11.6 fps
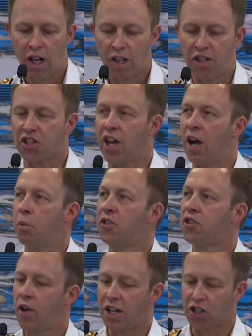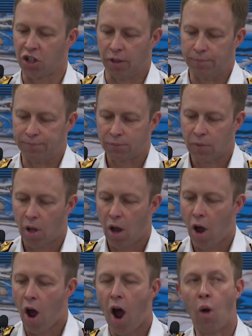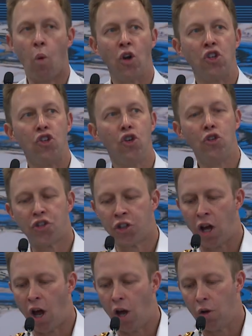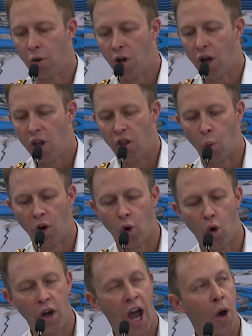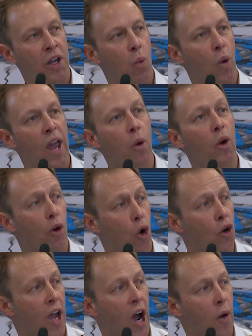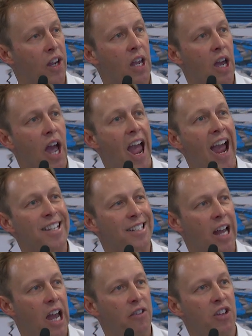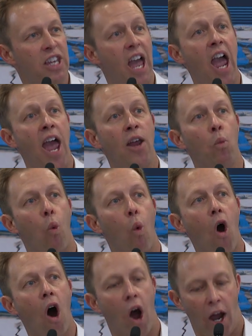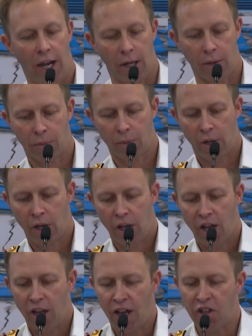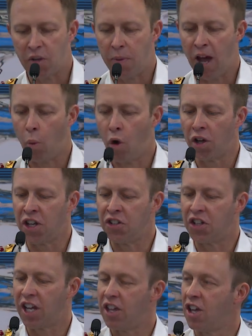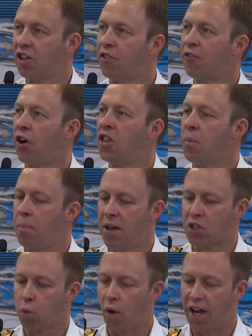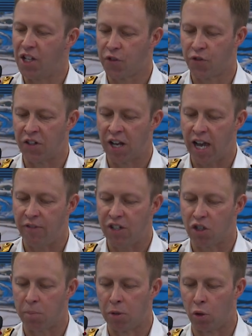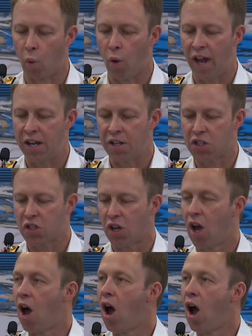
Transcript: Let's start with direction. I want you to know that we're all going where we are all going as a Navy and why. It's about working together to find the best ways for Navy to build awareness